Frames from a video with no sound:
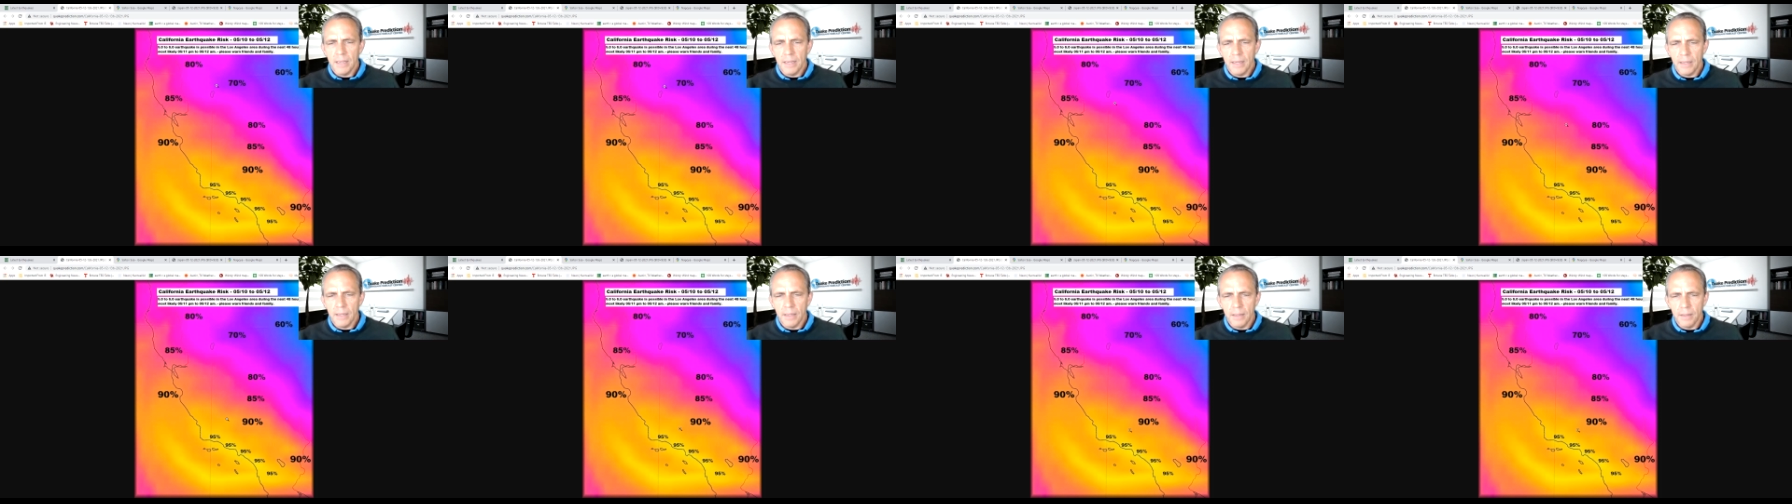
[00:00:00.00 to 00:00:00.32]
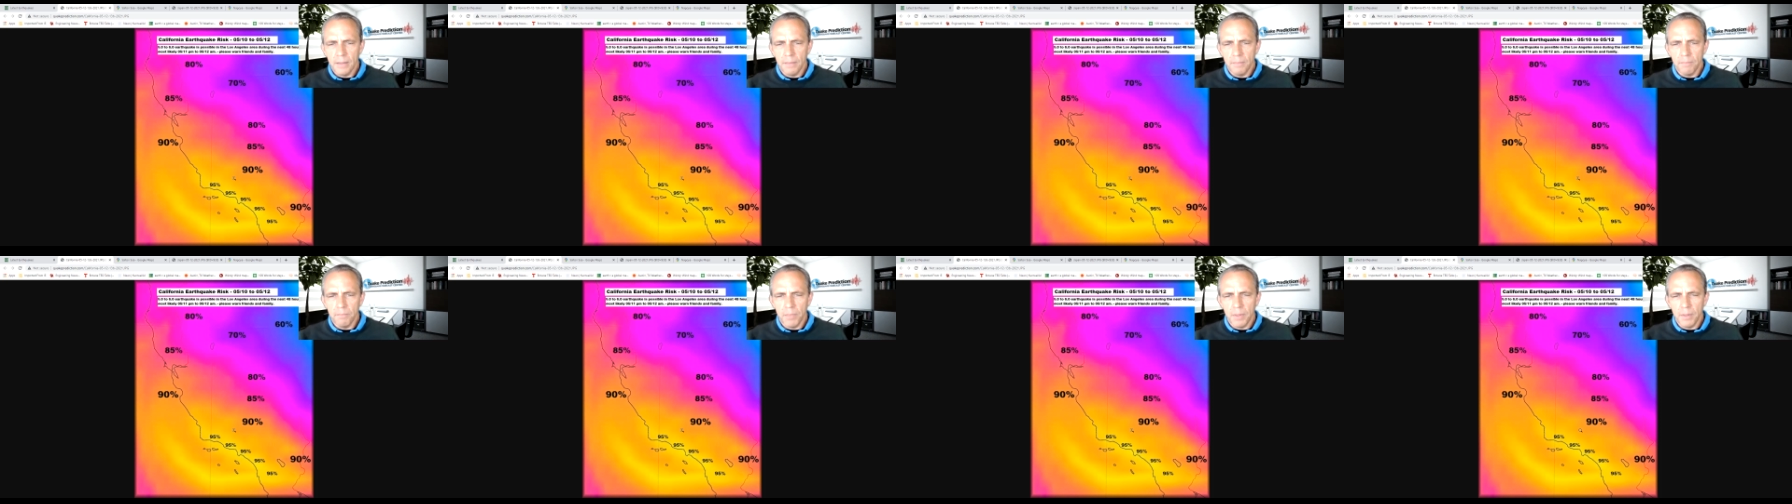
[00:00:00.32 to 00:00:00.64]

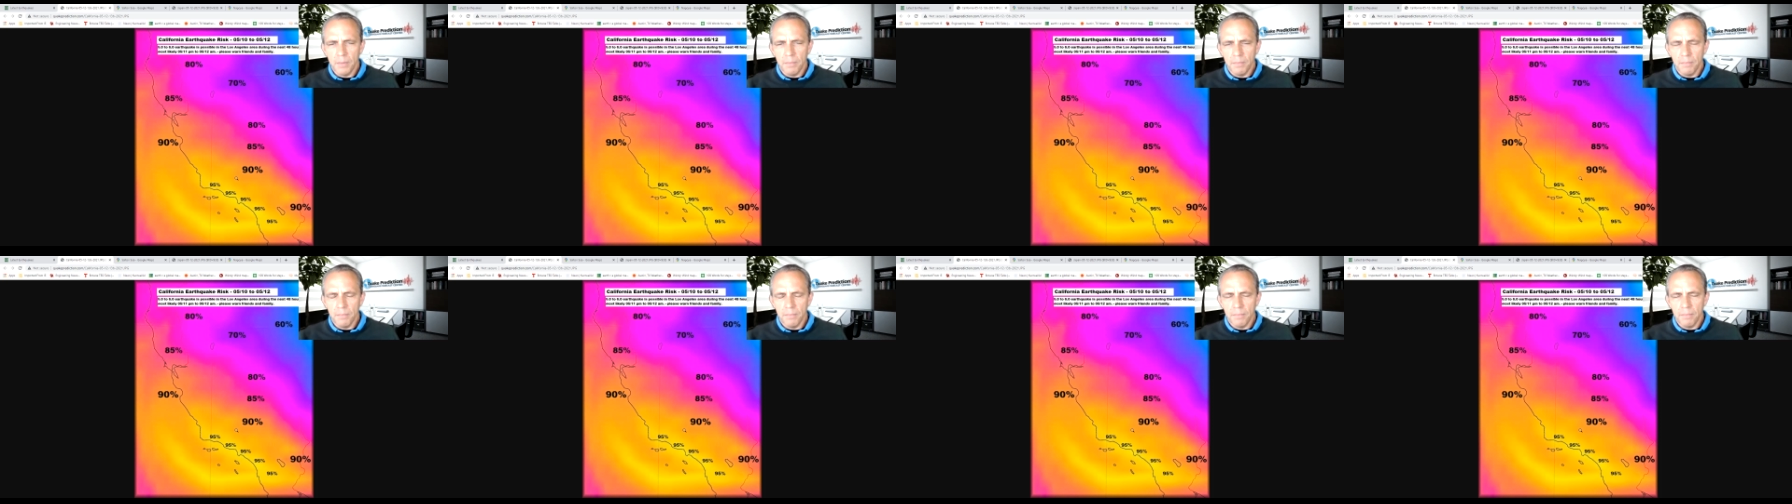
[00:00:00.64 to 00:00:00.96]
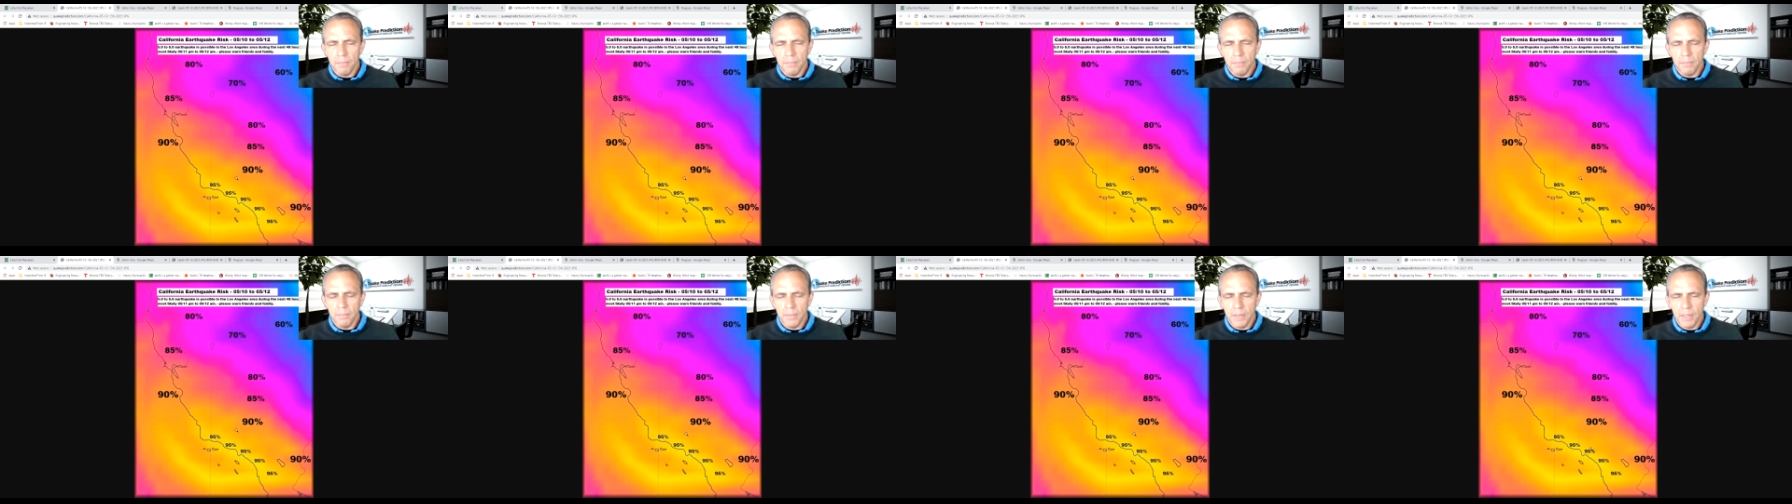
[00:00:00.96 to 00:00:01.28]
Uh, but
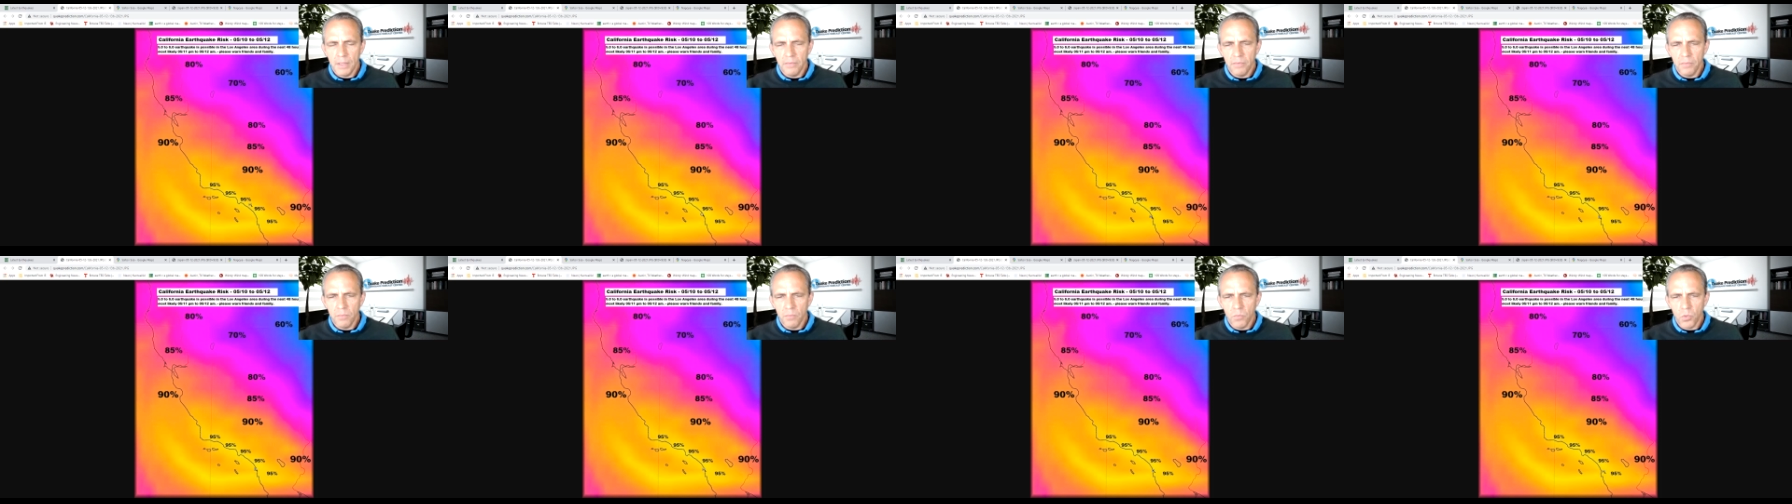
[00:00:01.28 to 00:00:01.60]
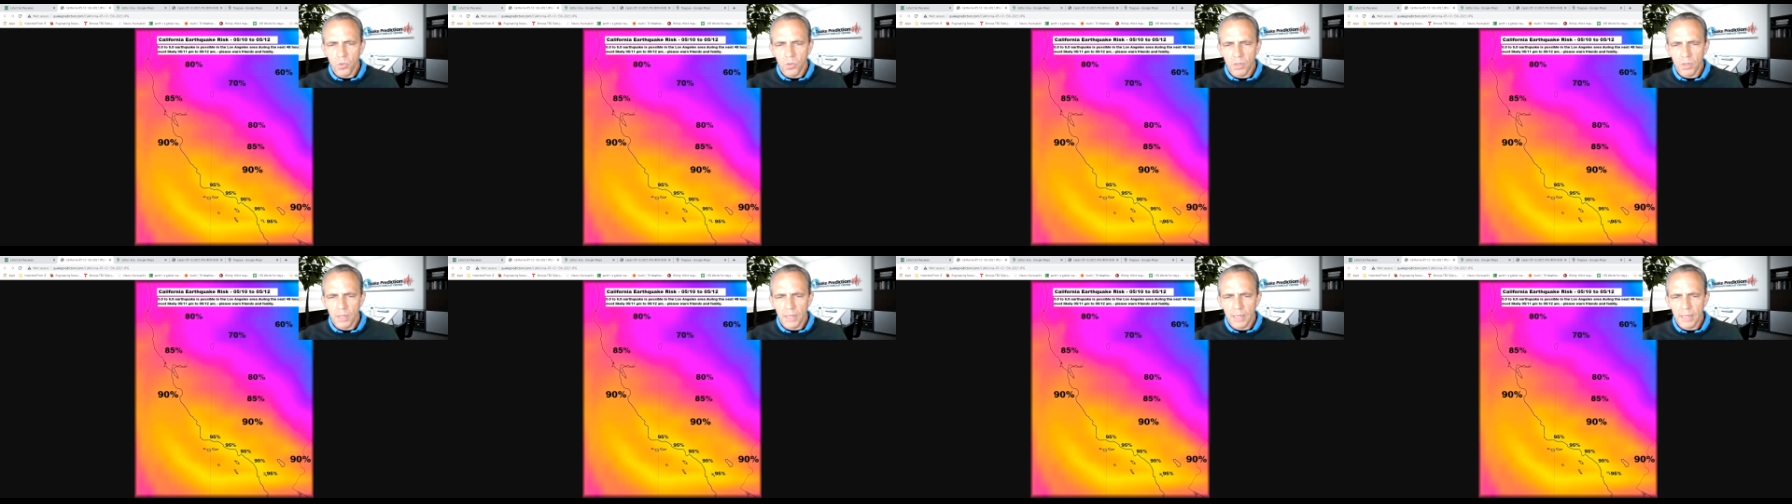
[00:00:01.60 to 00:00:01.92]
even
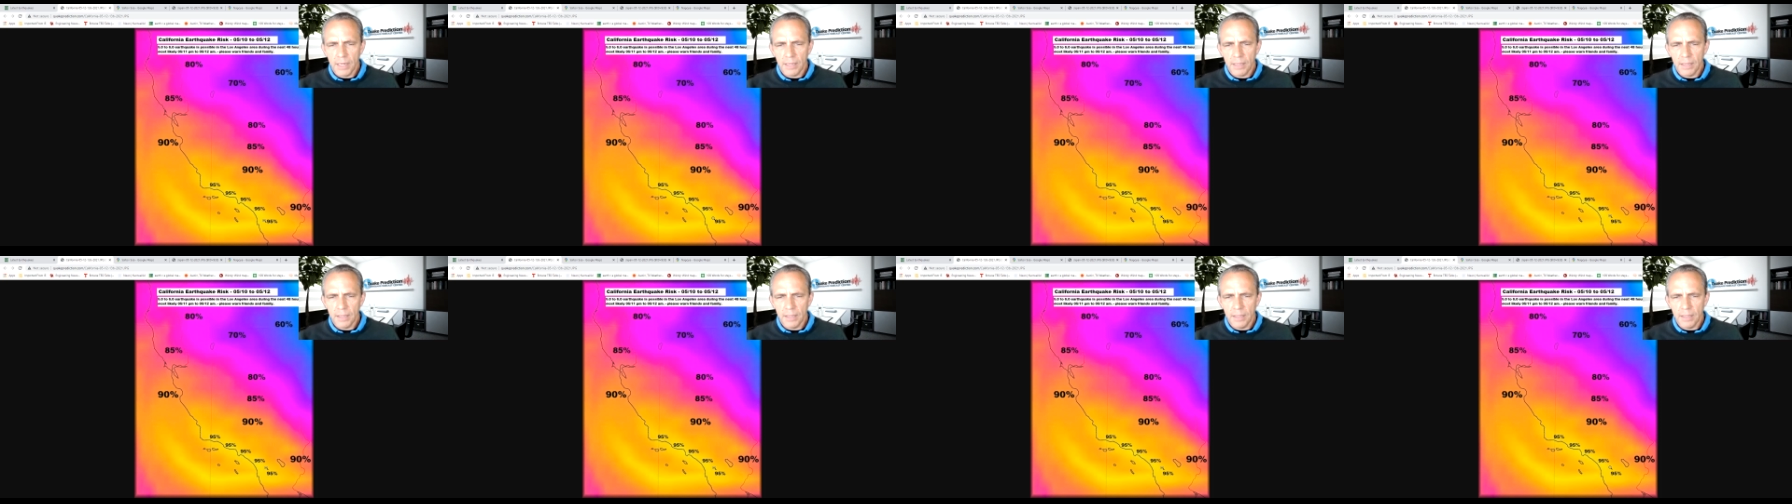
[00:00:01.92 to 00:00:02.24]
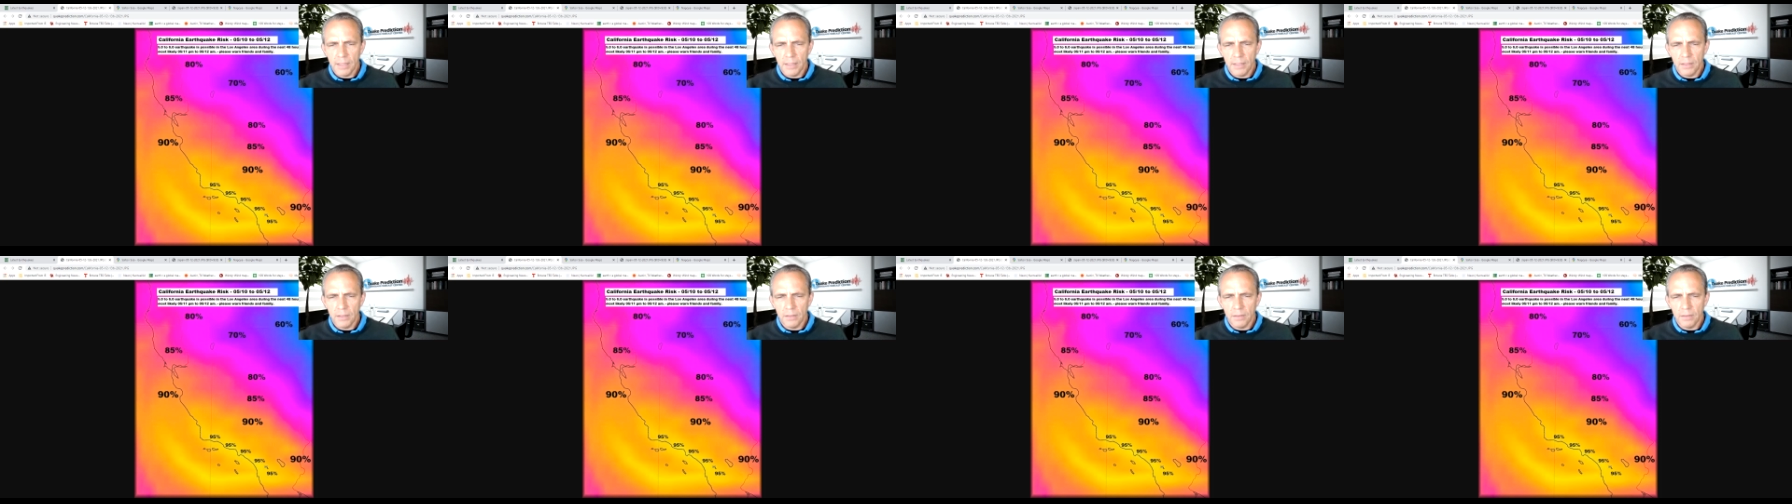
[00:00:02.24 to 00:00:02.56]
more
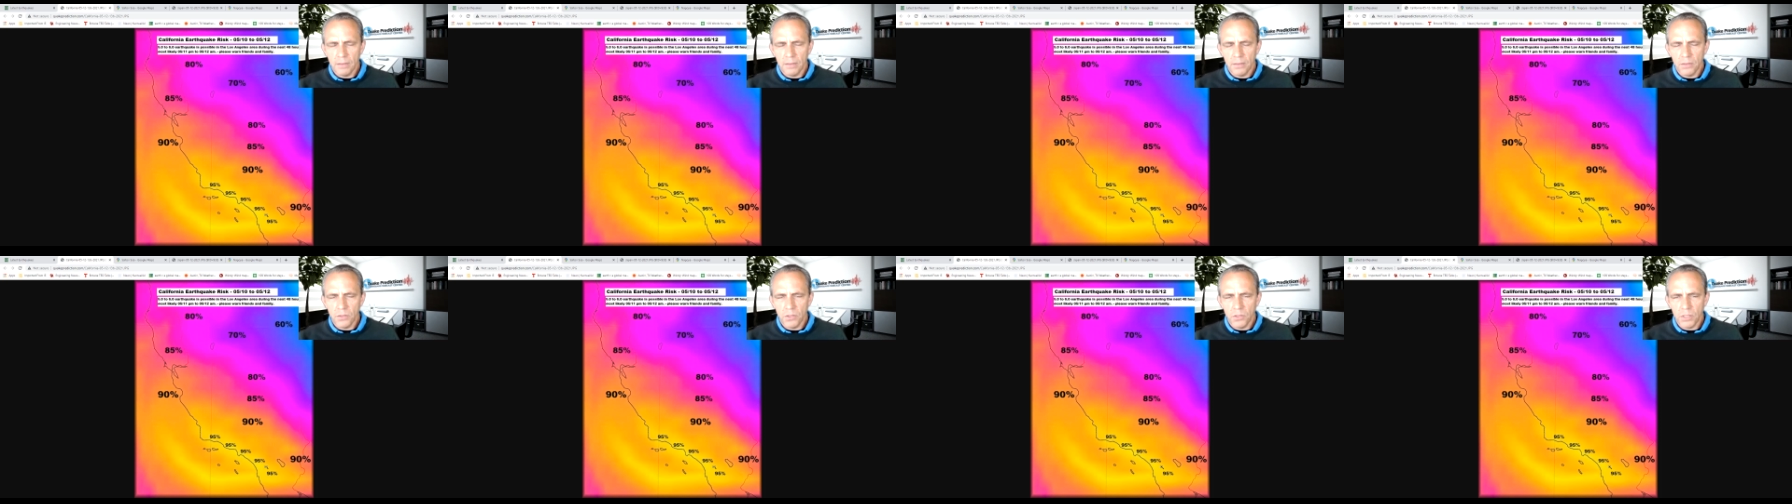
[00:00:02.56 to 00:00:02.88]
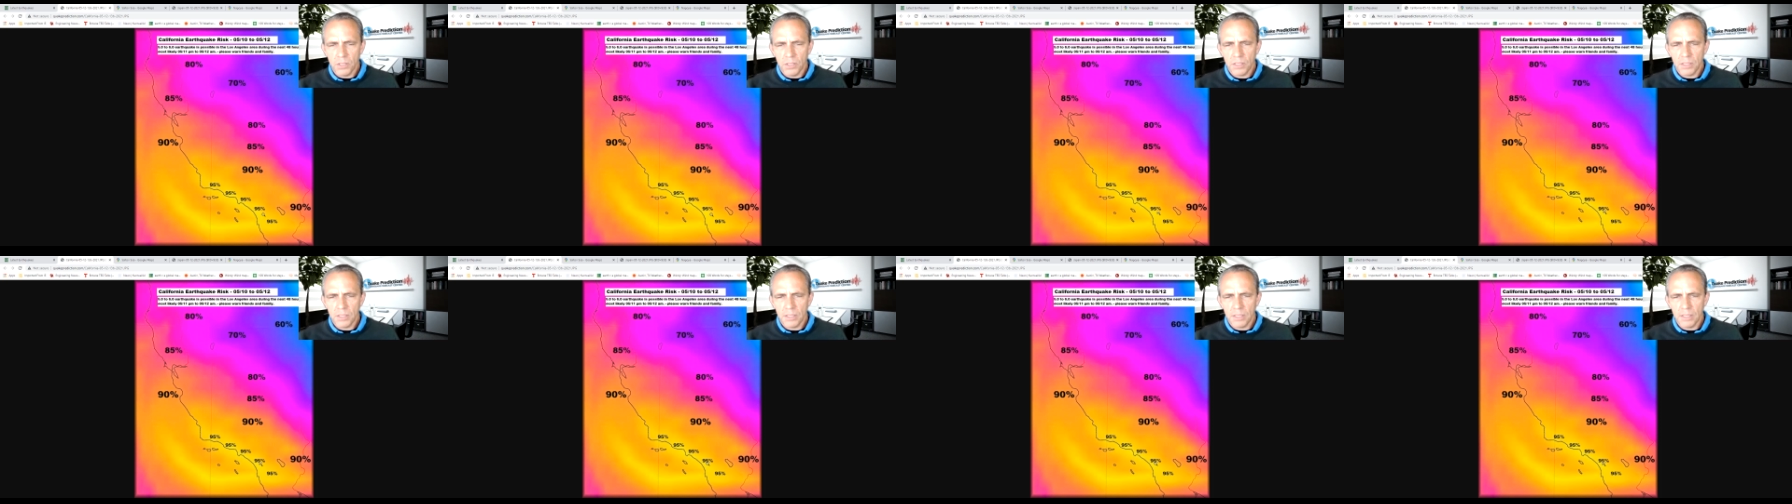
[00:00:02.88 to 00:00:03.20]
likely
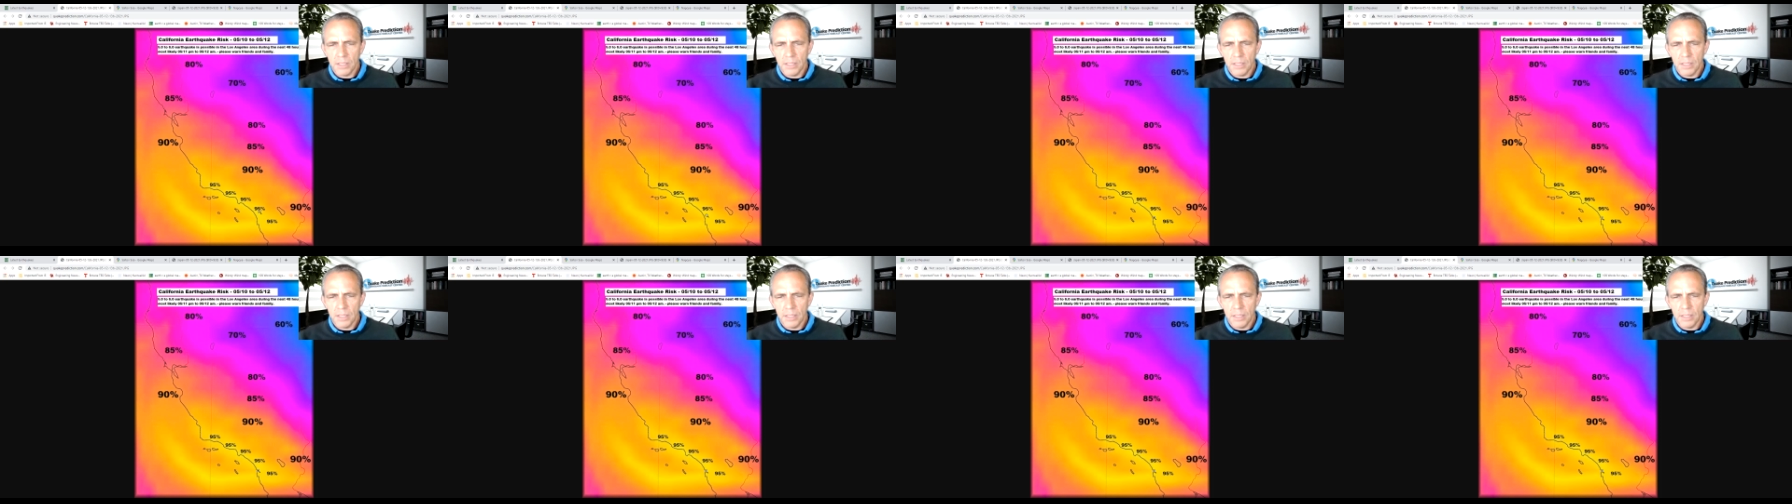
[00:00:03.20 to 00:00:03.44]
just